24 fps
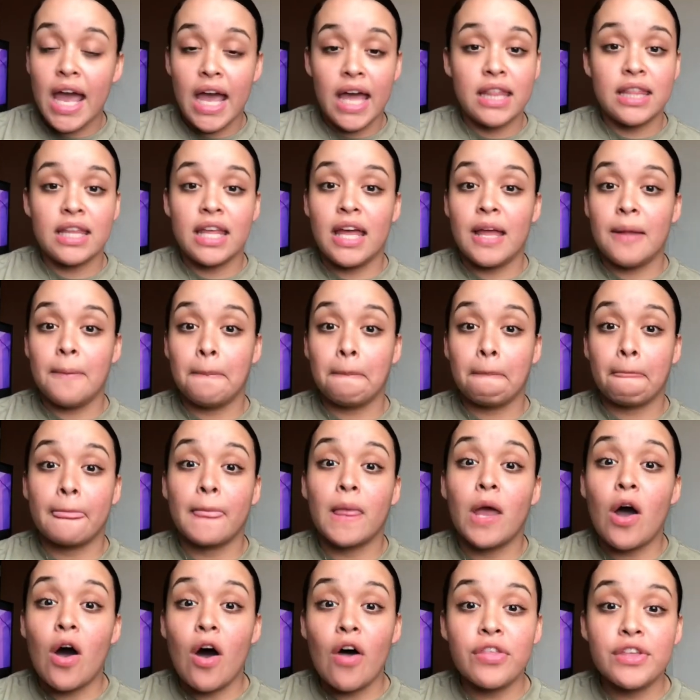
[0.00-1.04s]
And then
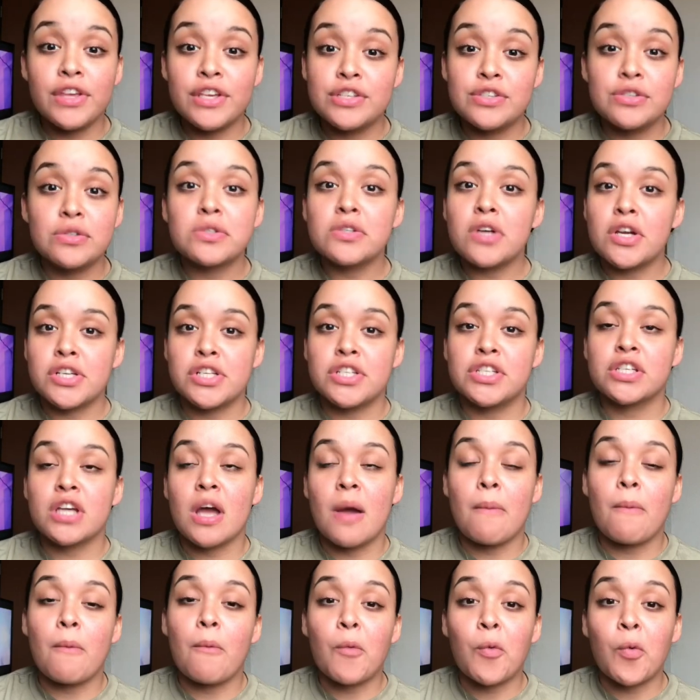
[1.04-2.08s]
all these drill sergeants
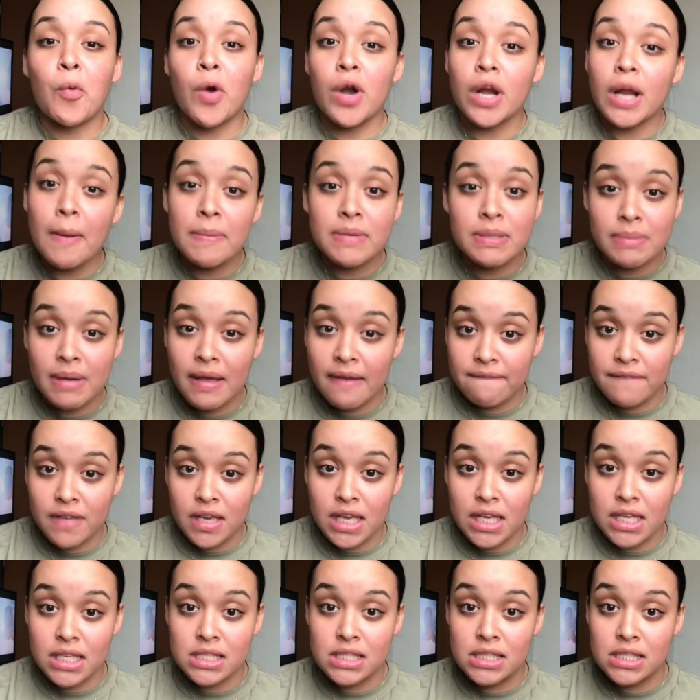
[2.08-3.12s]
come running up to my
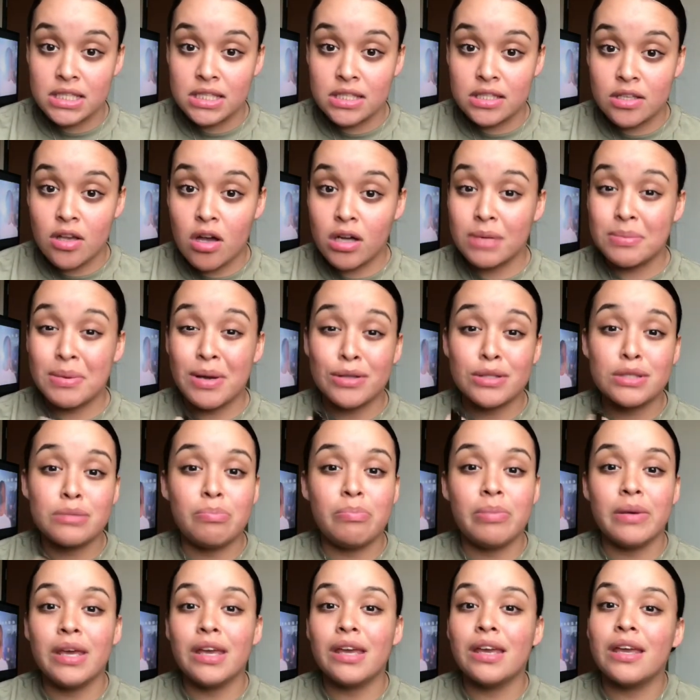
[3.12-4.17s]
face, talk about
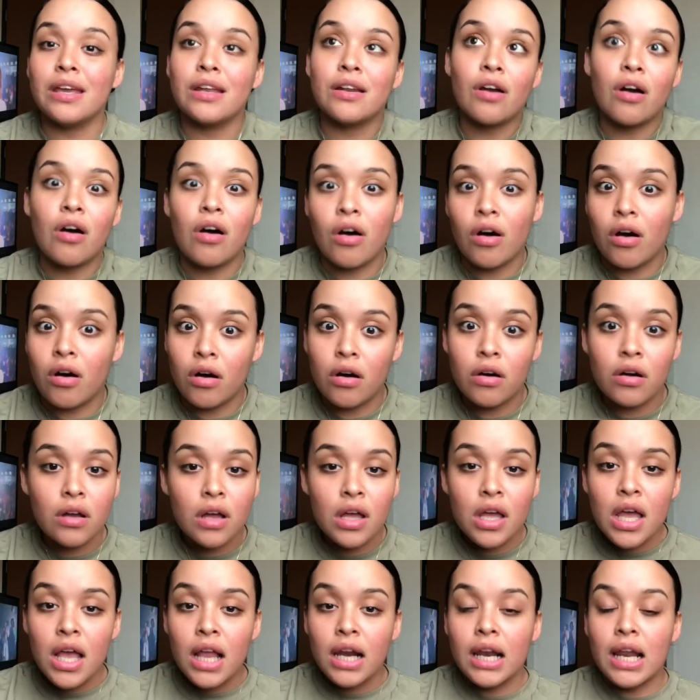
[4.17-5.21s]
spit and all.
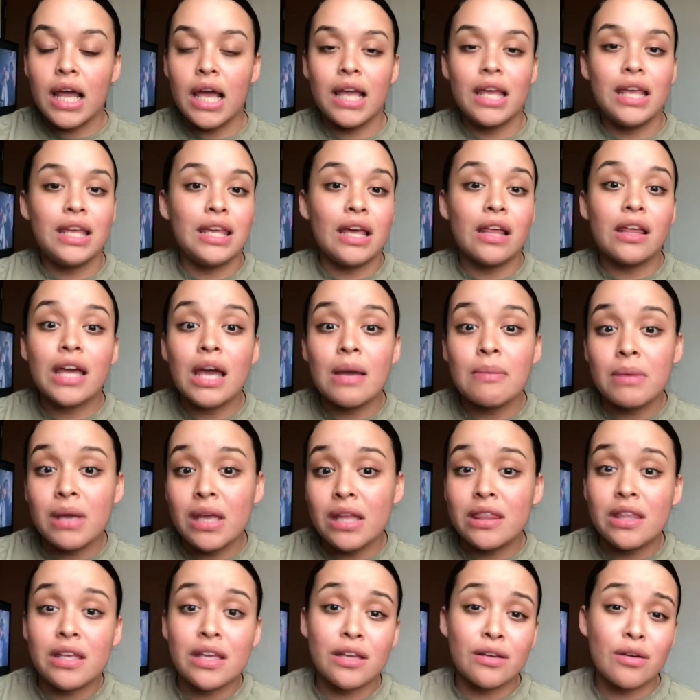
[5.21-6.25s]
Like, yelling at
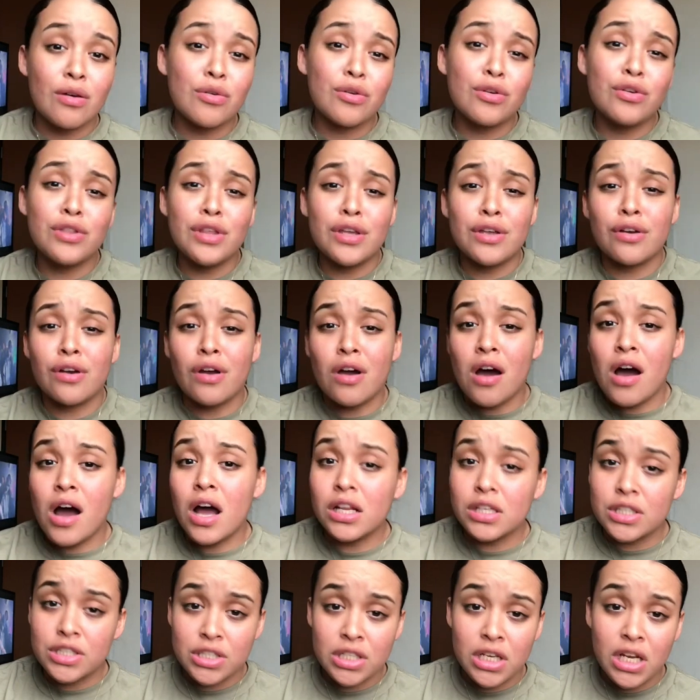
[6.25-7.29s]
me, thinking, oh, you think you're
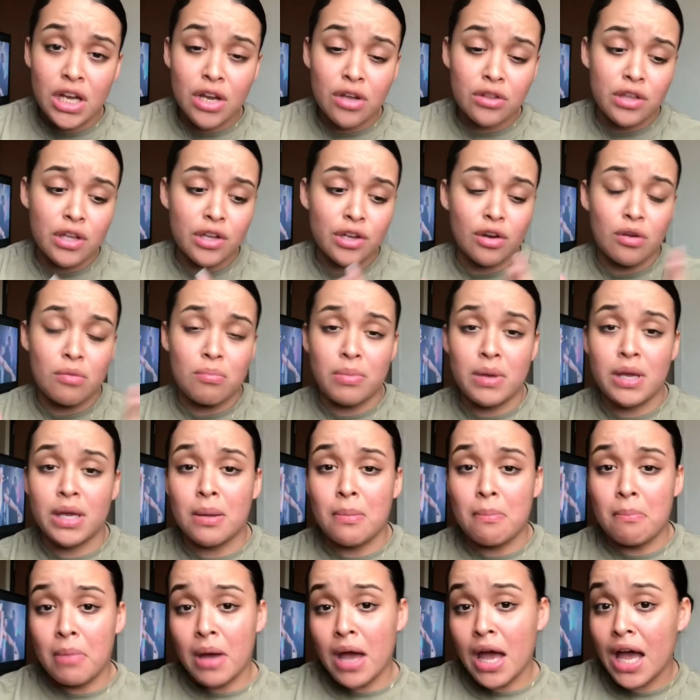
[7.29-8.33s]
hot shit? You think you're big
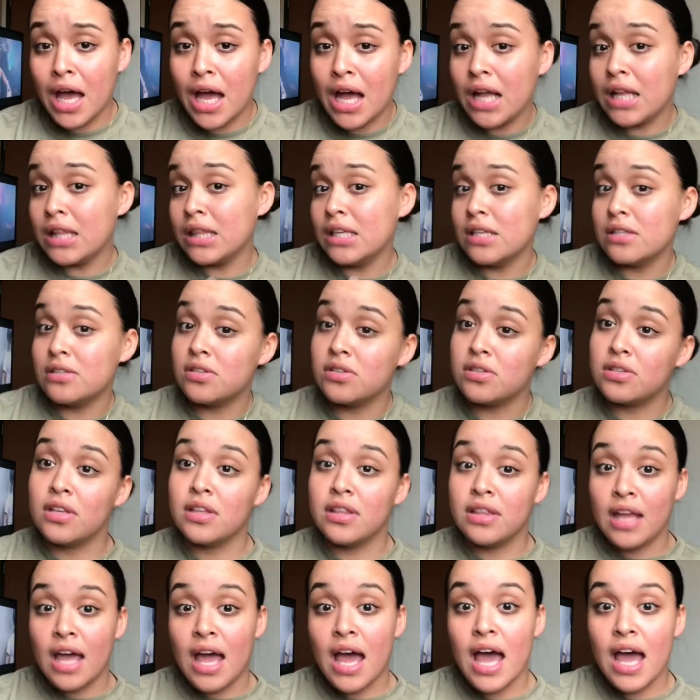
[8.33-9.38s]
and bad? This
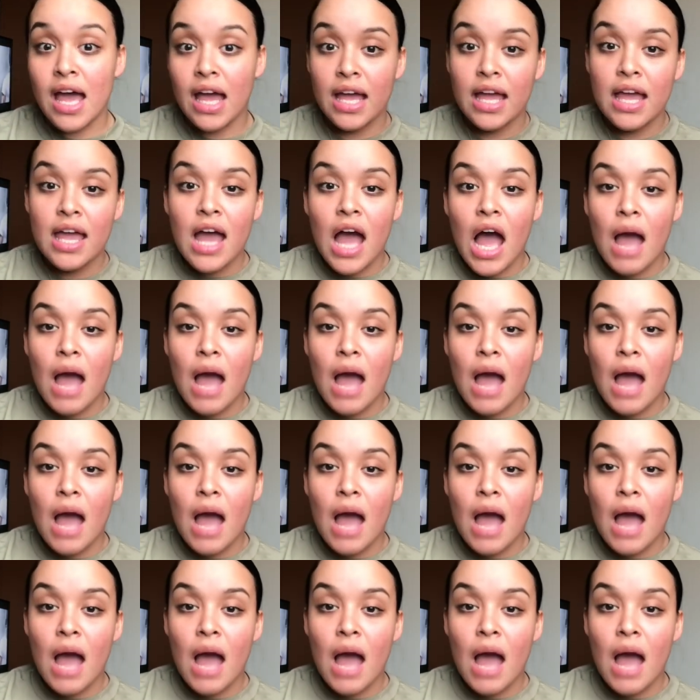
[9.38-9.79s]
isn't that.